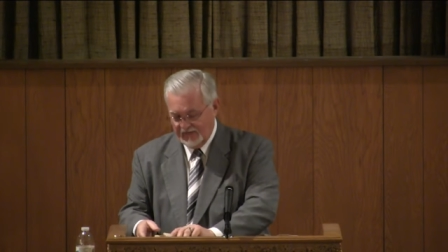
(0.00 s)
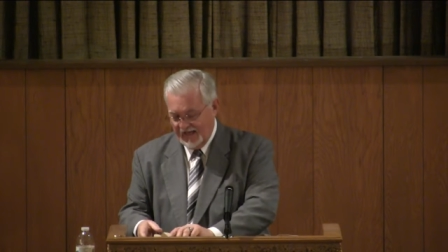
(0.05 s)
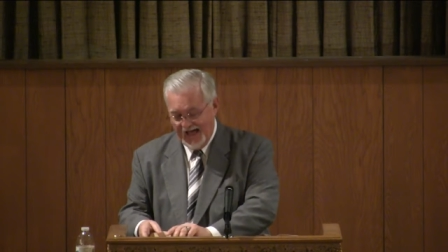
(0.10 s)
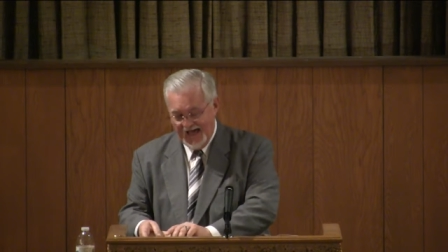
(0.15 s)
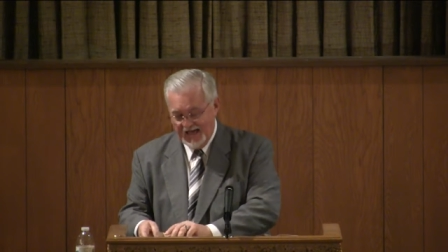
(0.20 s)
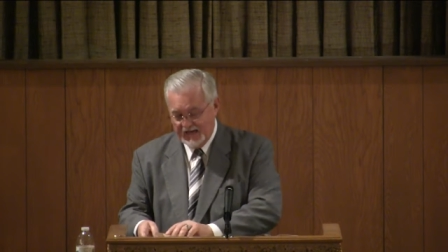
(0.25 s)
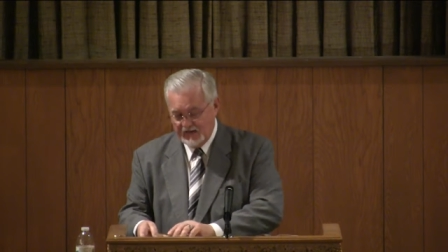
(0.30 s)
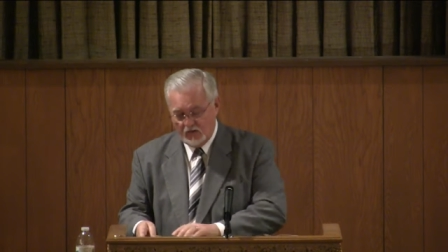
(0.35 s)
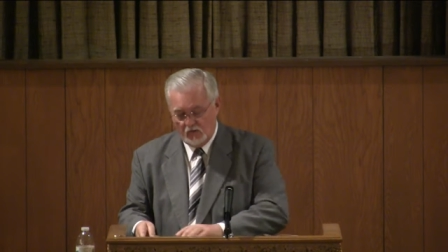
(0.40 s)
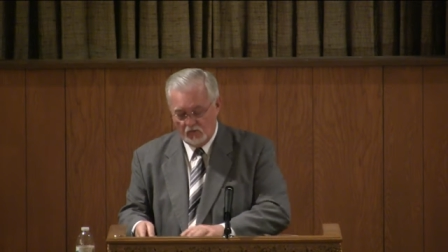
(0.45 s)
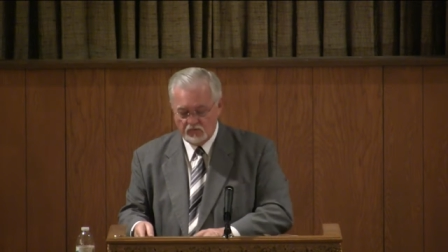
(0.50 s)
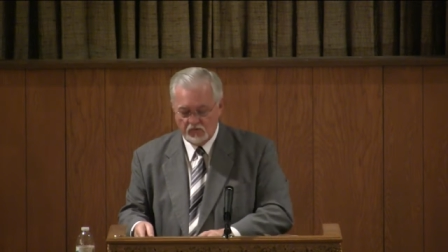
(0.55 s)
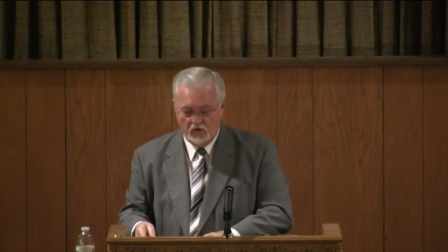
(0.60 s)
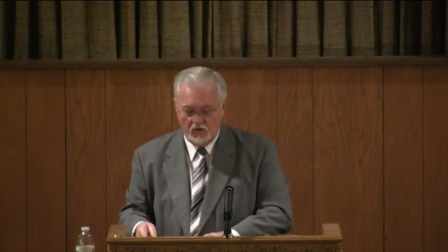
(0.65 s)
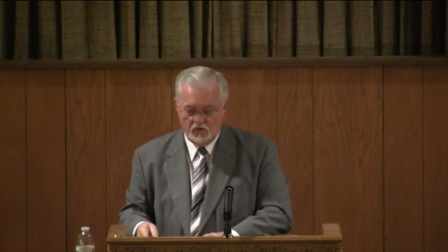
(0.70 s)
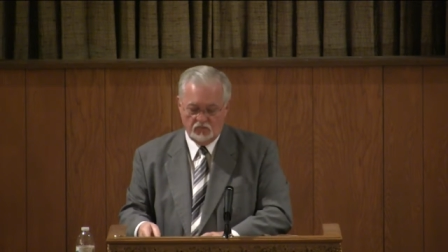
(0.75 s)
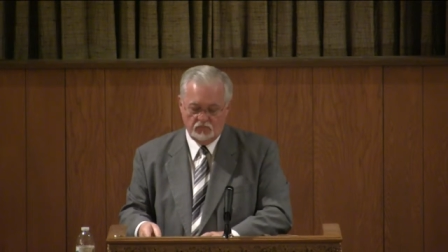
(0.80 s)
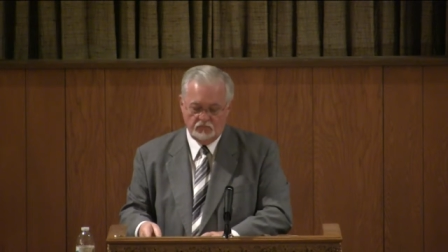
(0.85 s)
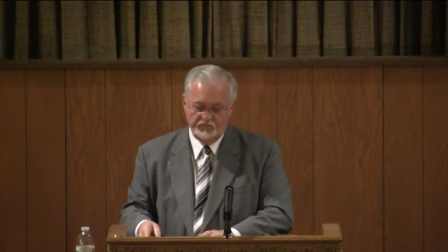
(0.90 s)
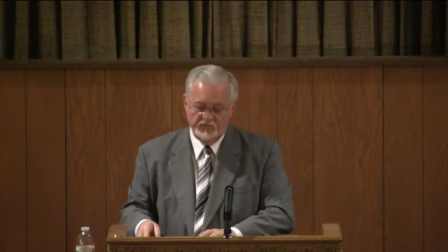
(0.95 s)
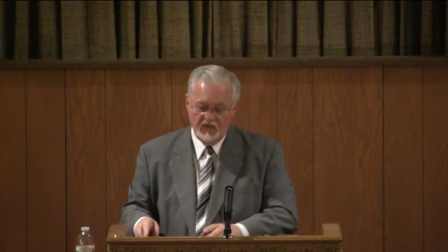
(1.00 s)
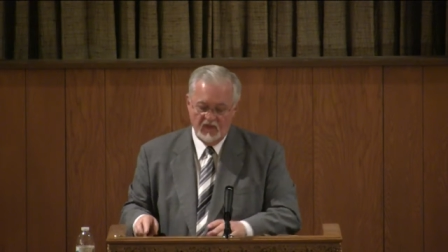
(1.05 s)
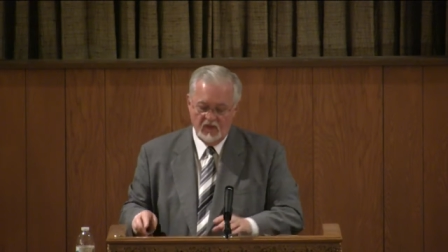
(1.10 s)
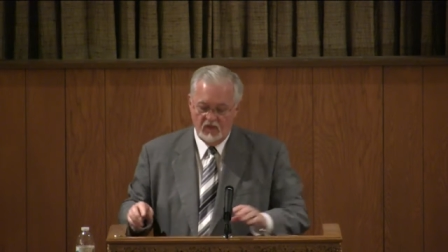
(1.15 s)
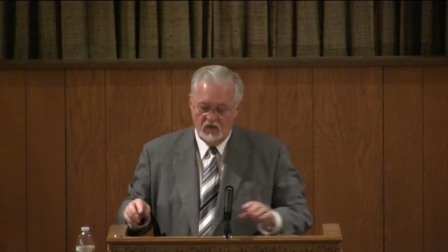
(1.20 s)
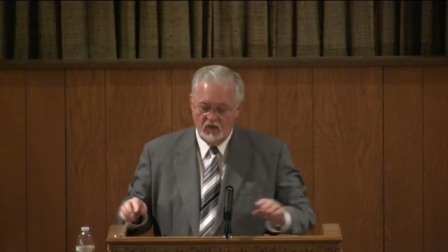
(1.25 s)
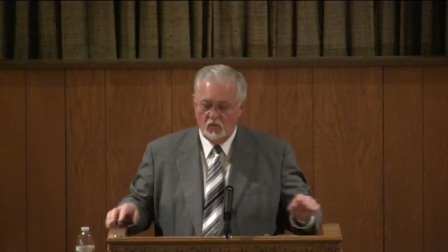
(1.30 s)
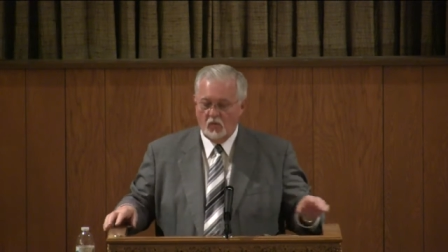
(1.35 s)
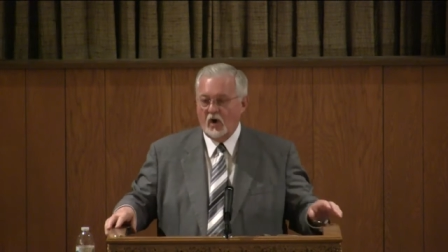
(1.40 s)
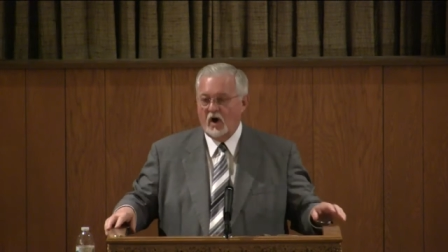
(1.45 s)
I don't know
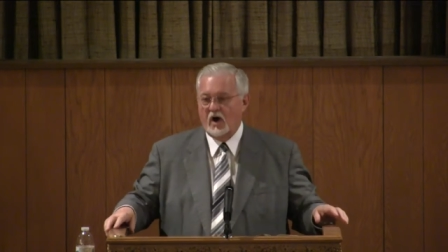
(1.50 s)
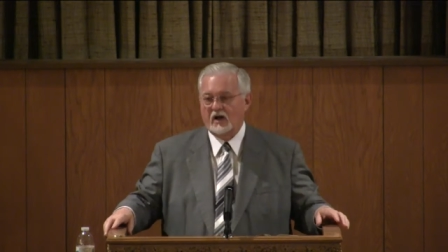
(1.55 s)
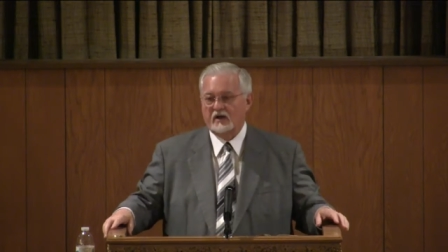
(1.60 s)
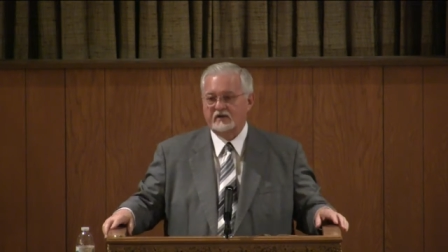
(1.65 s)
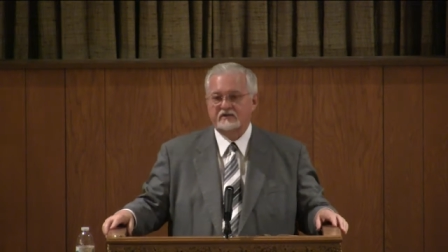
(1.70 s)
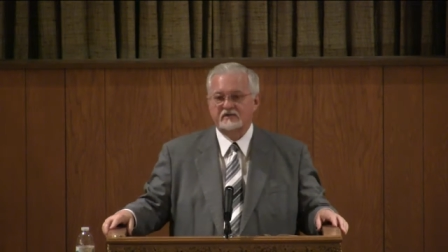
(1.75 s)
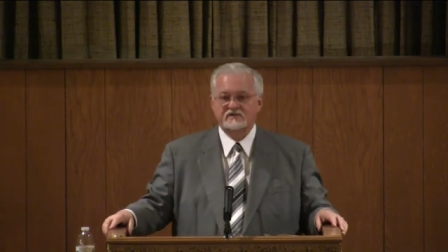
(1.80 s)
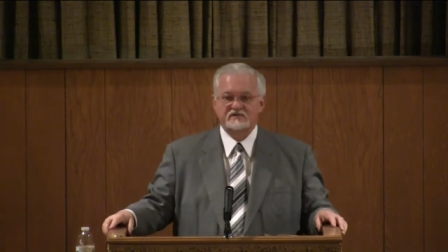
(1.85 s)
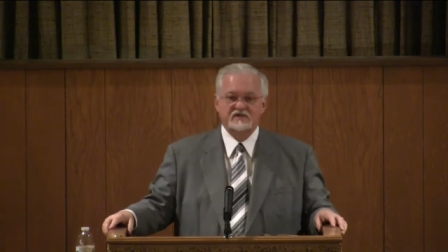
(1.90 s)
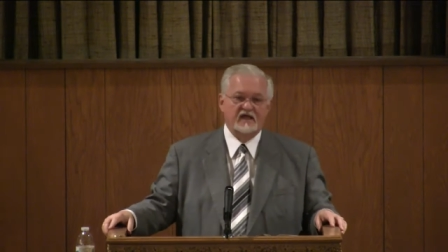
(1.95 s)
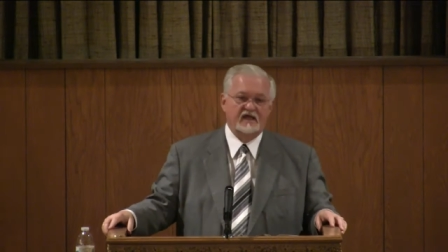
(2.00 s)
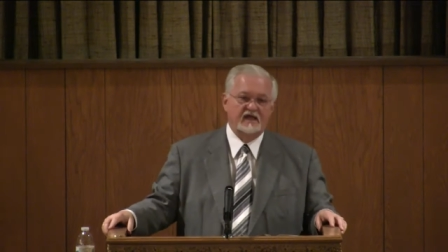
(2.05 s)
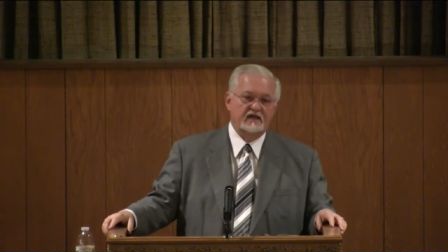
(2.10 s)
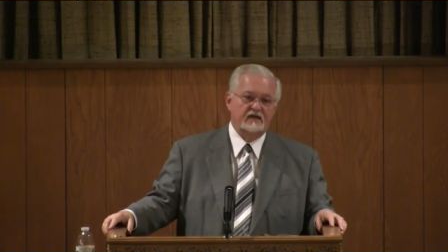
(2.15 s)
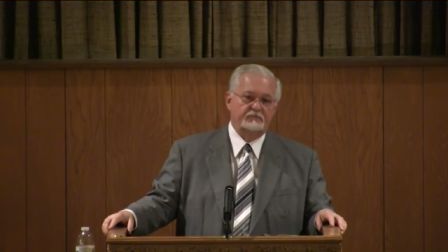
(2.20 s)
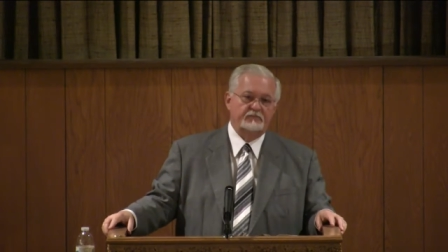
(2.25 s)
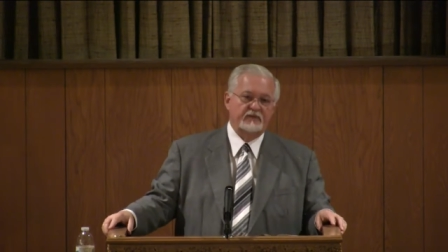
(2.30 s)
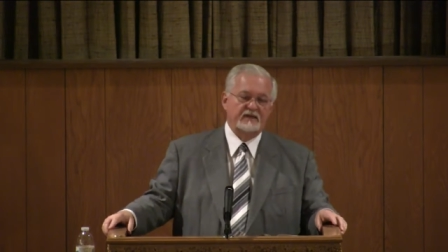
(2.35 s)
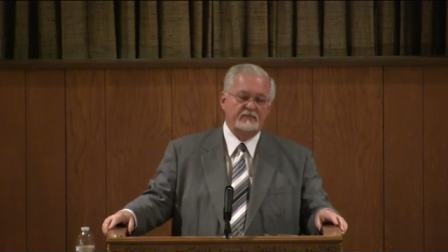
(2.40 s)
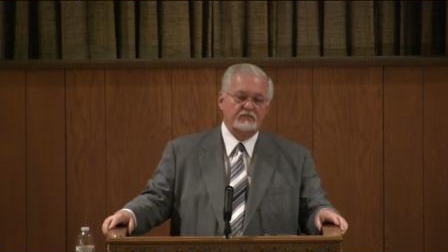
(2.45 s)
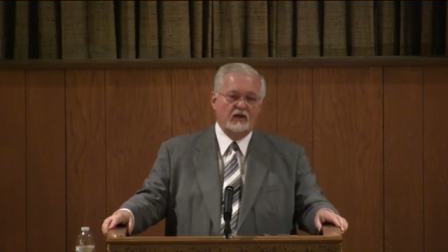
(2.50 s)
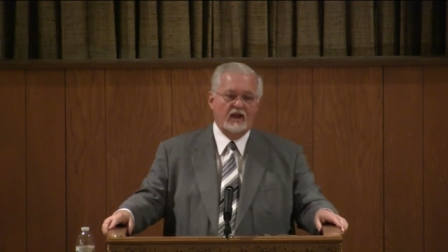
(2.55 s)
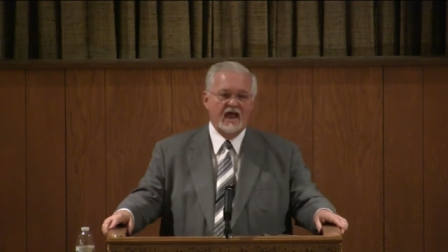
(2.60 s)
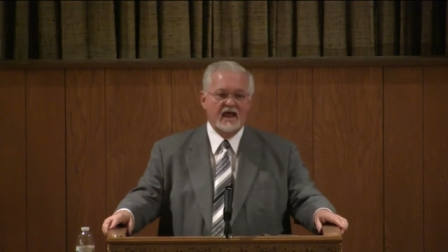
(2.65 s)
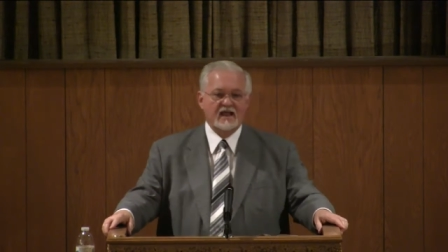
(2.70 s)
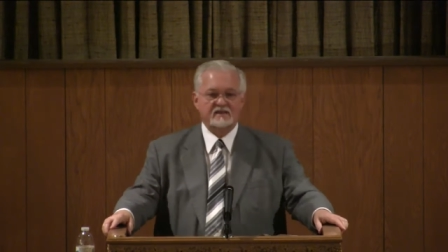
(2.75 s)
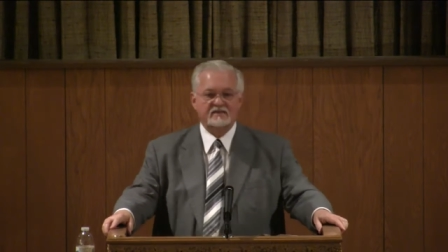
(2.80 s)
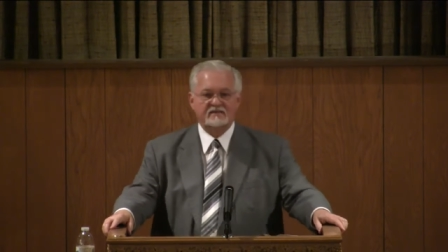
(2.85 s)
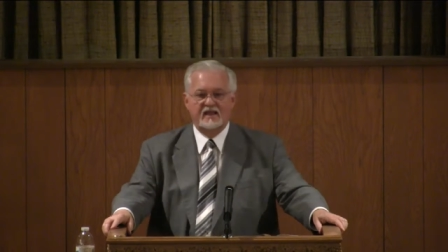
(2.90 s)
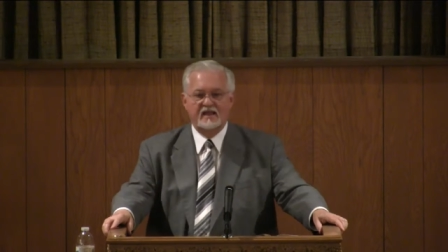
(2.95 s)
what to say to people
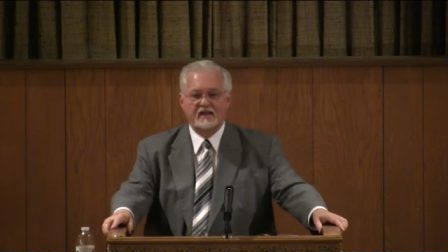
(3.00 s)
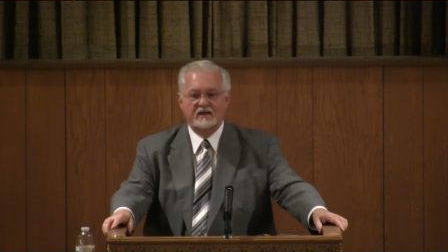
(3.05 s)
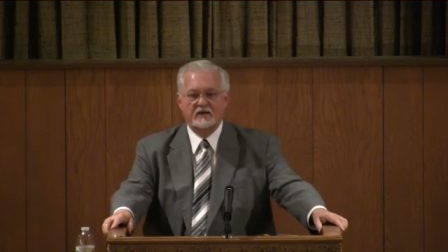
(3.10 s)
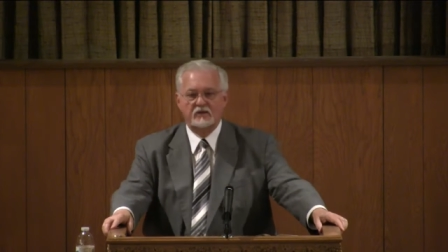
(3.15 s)
like that